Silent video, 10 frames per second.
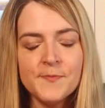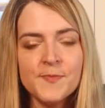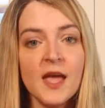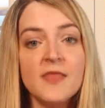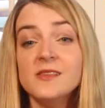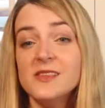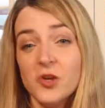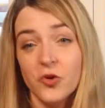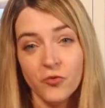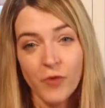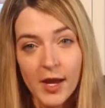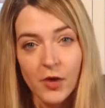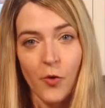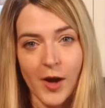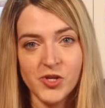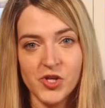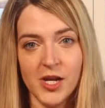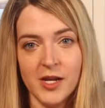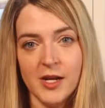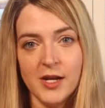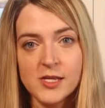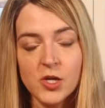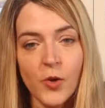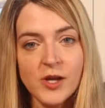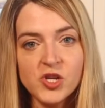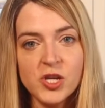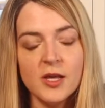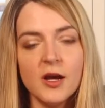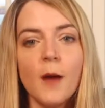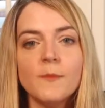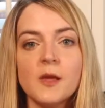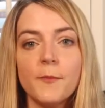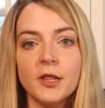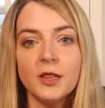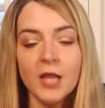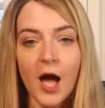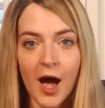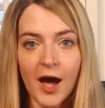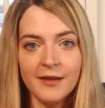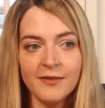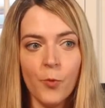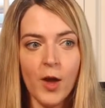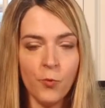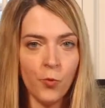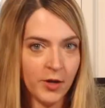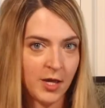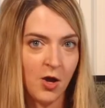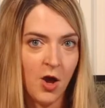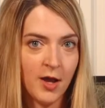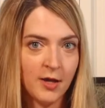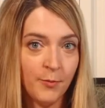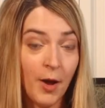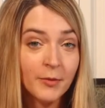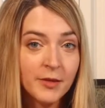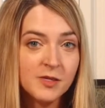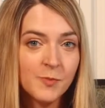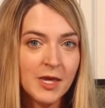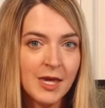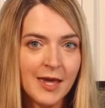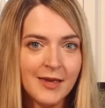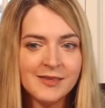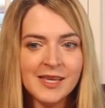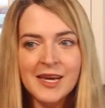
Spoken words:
And this is a great question, and it's a question that comes up a lot when working on public speaking, is